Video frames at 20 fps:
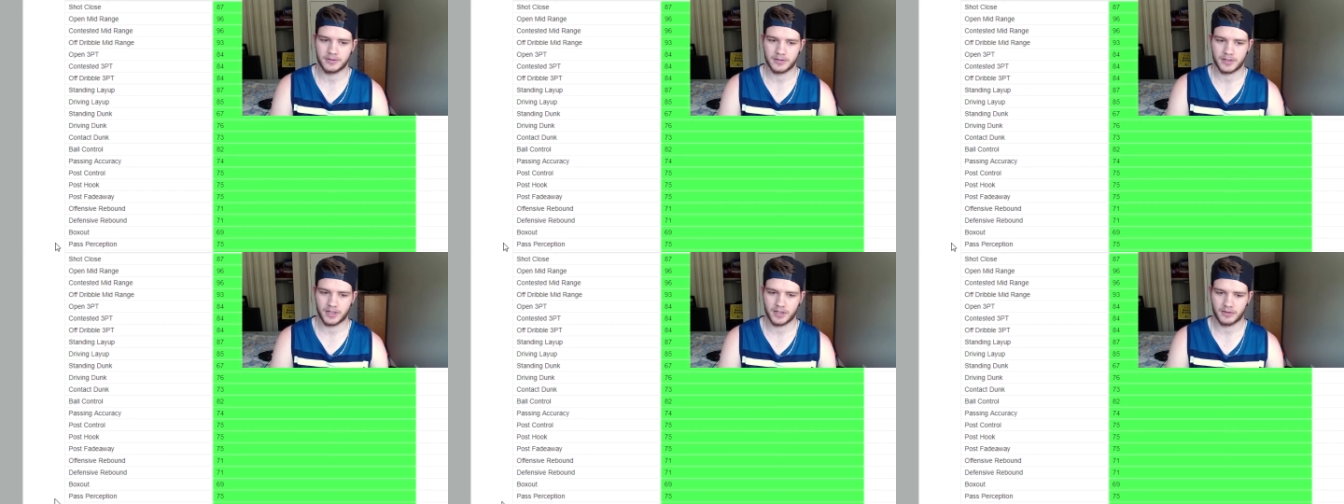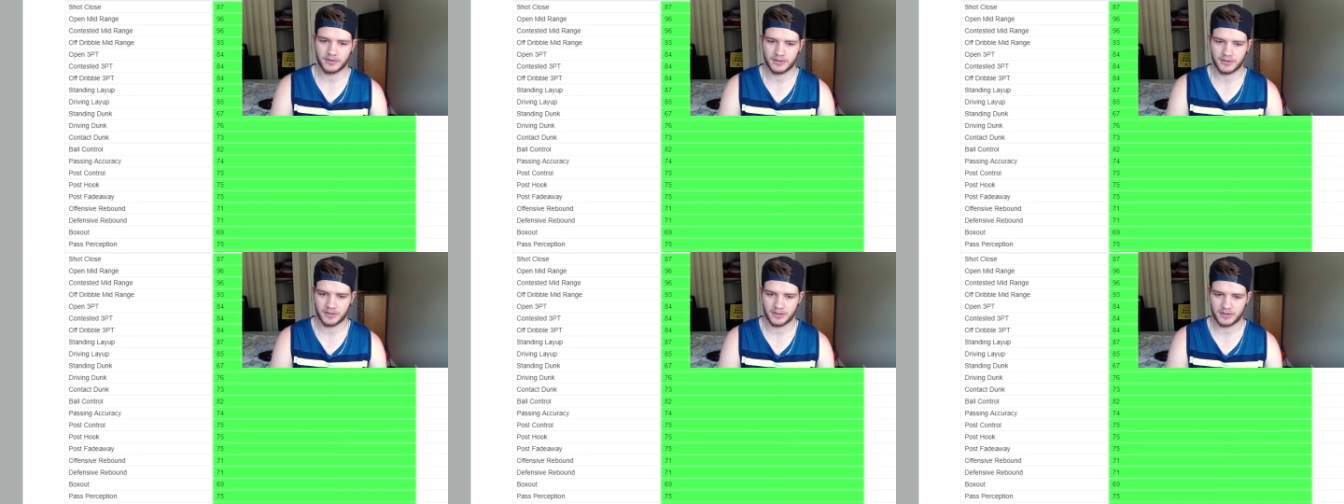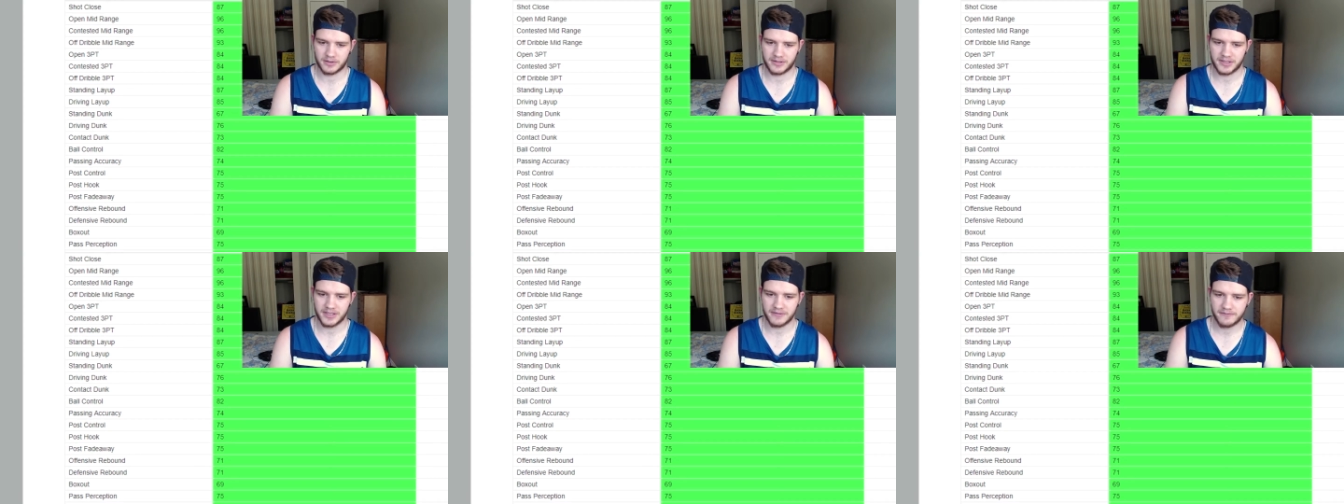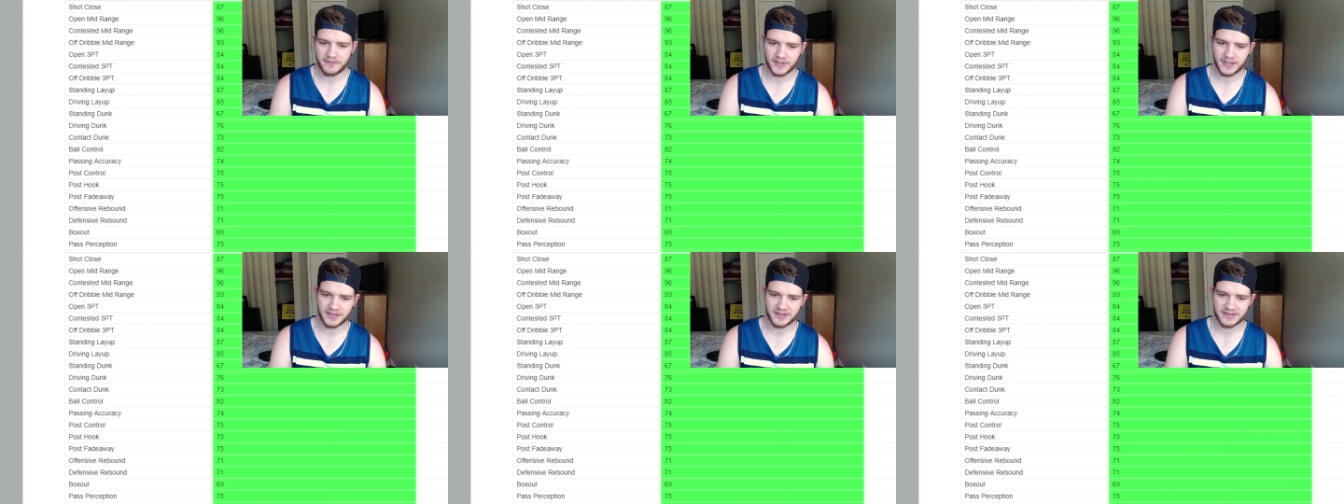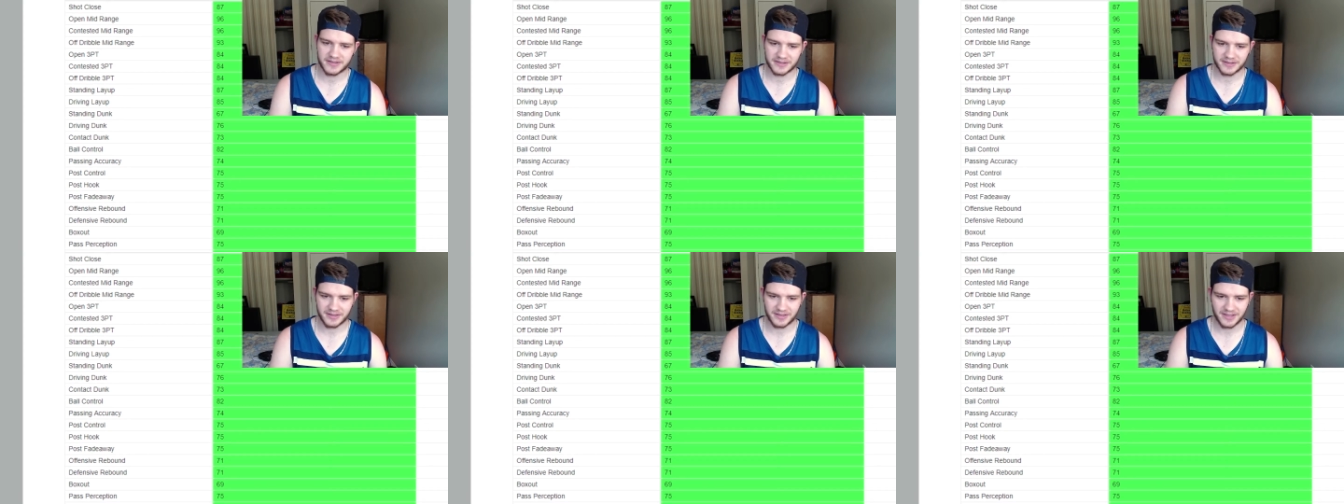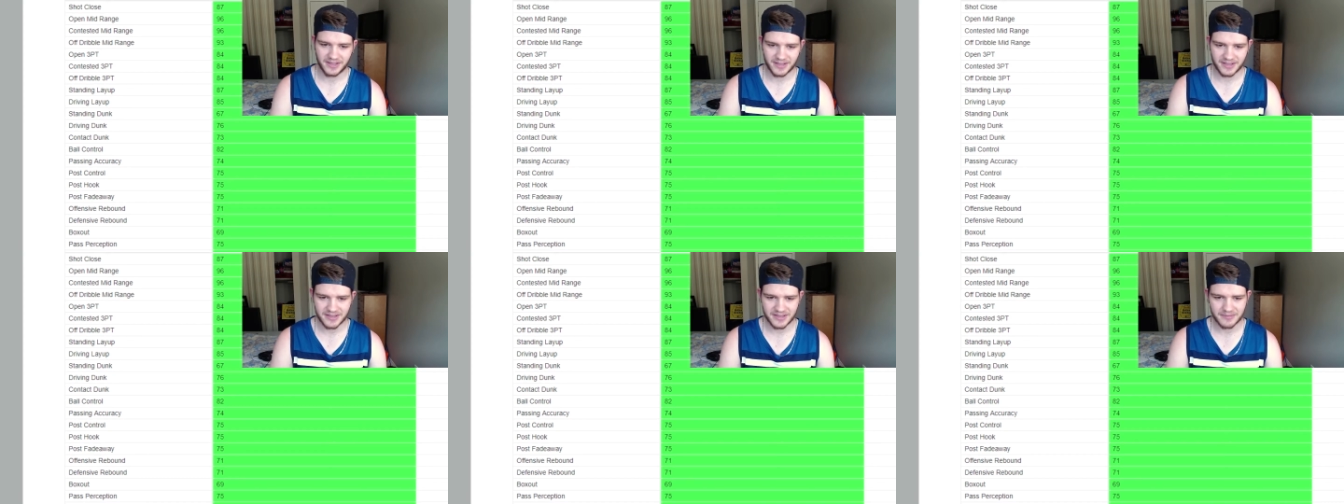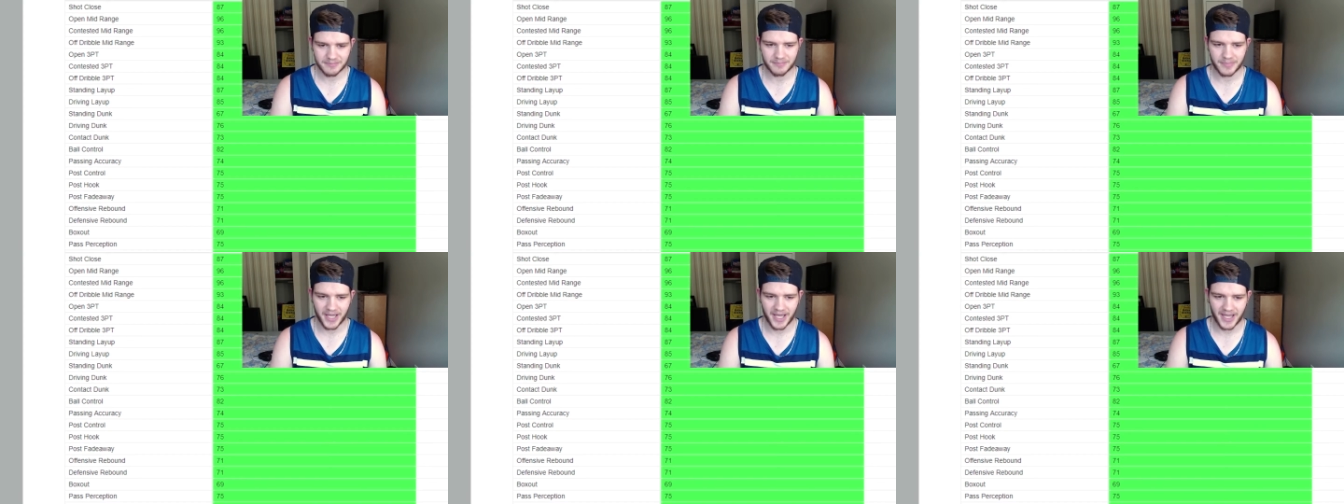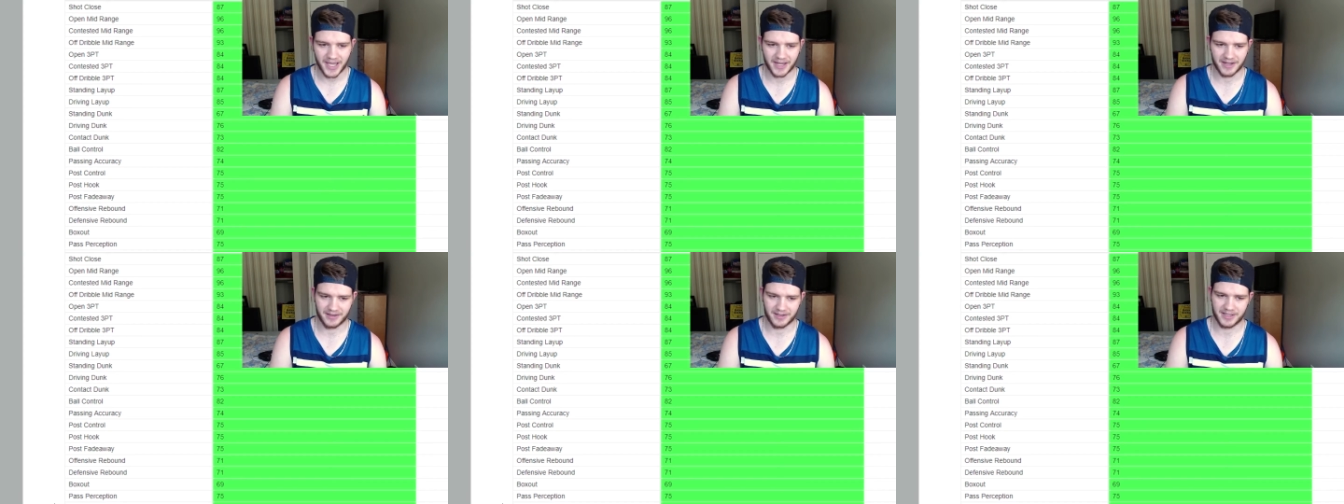Now the defense isn't bad.